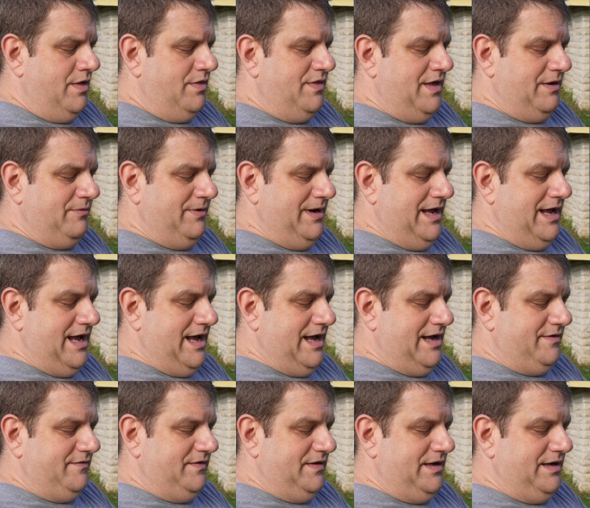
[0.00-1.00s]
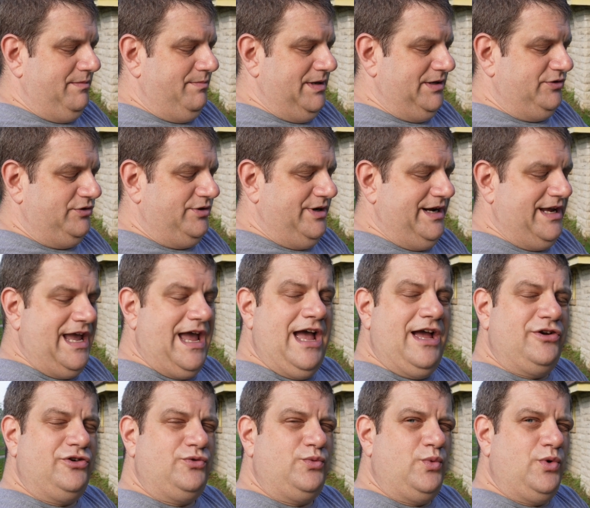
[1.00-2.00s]
Then we have the mystery
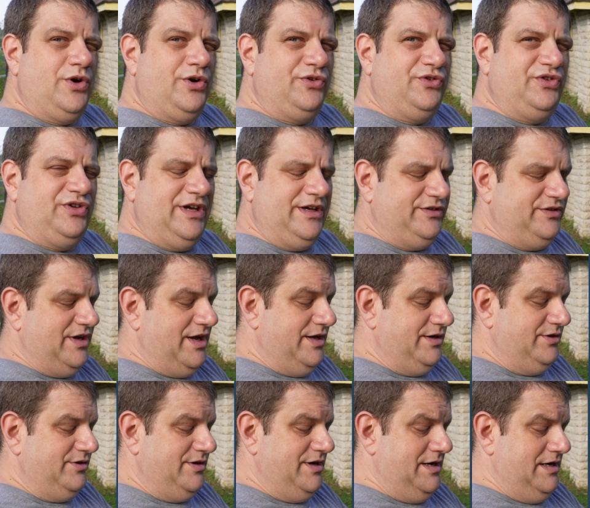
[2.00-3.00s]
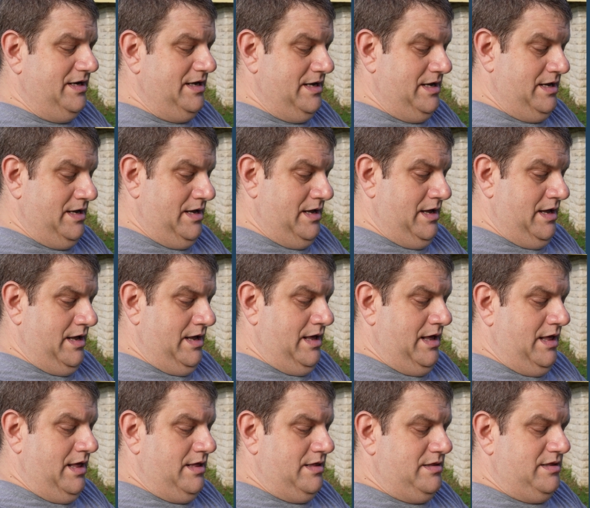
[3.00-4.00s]
cache worth 600.
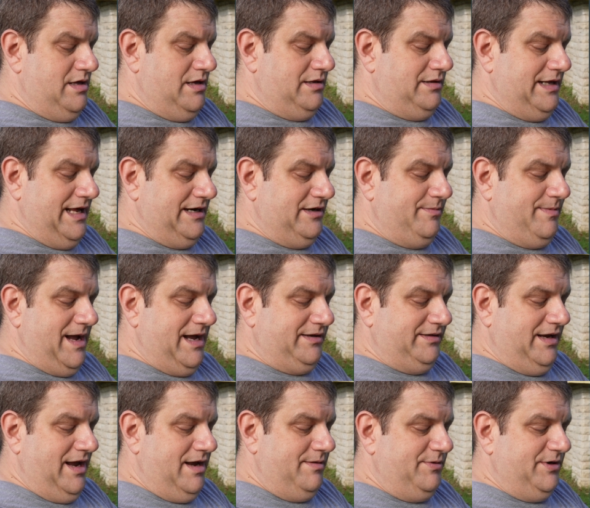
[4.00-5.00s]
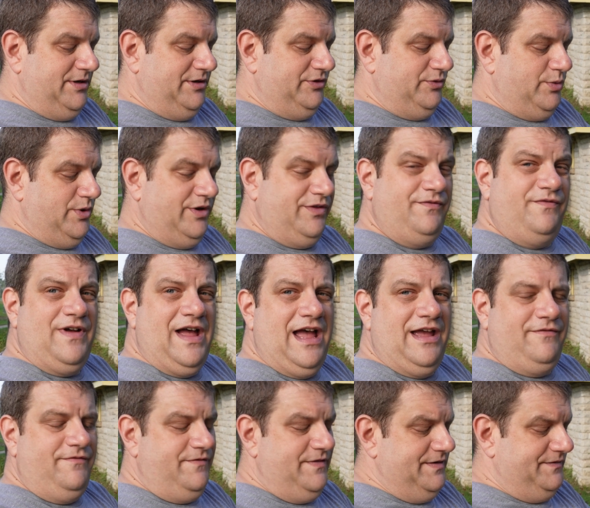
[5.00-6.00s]
The letterbox hybrid is worth
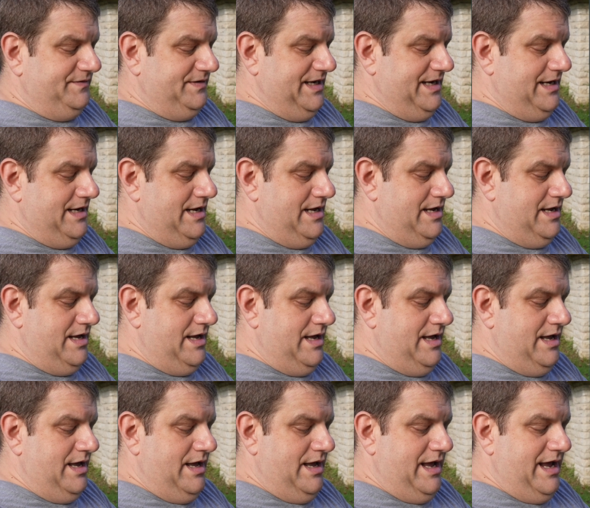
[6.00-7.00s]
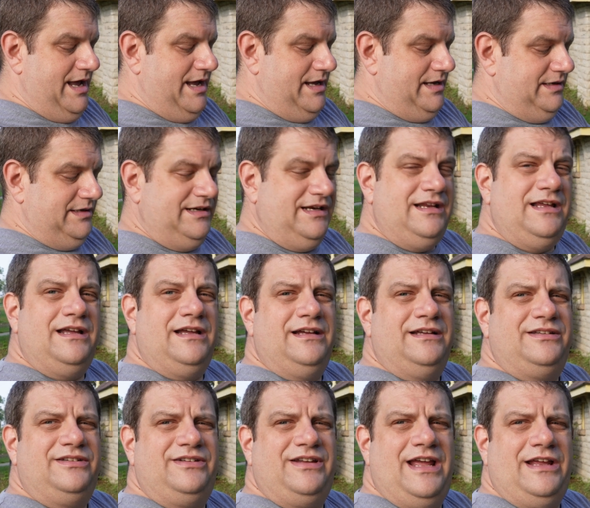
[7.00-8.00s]
550. And
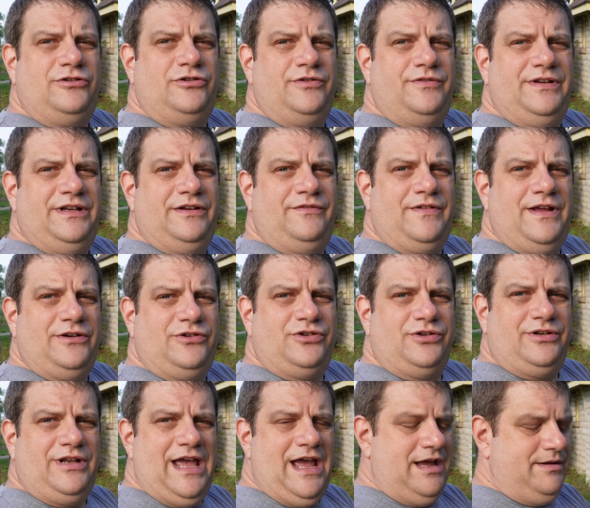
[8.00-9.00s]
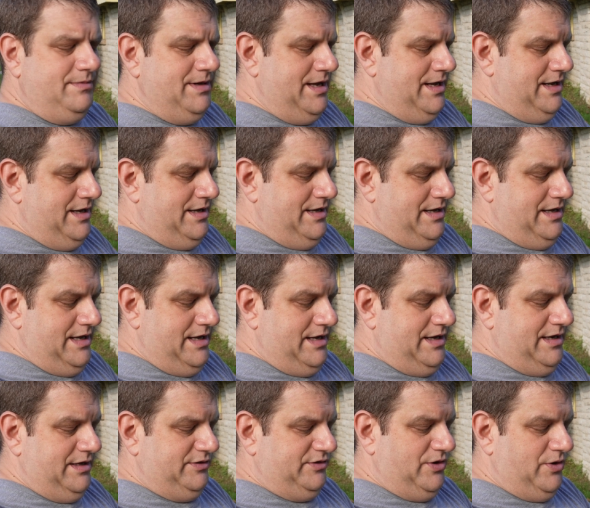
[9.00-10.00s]
a stage of an adventure lab
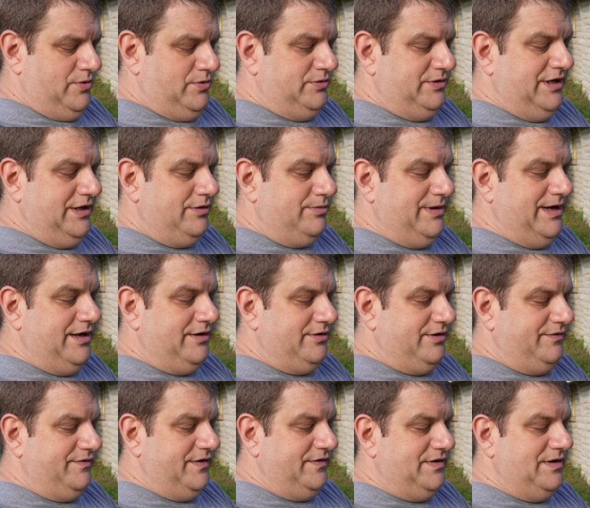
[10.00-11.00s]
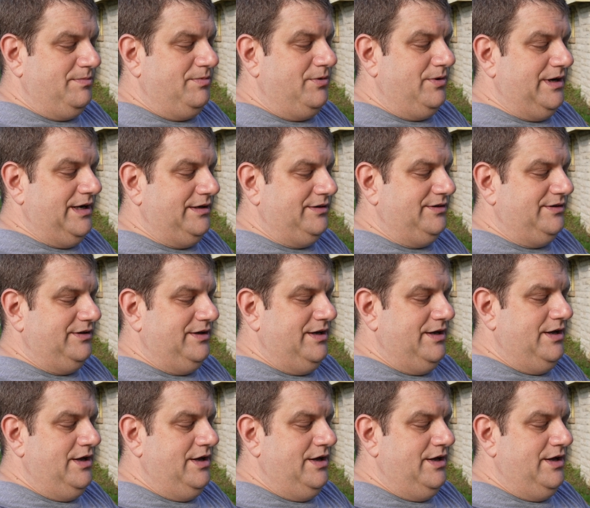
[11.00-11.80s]
is only 350 points.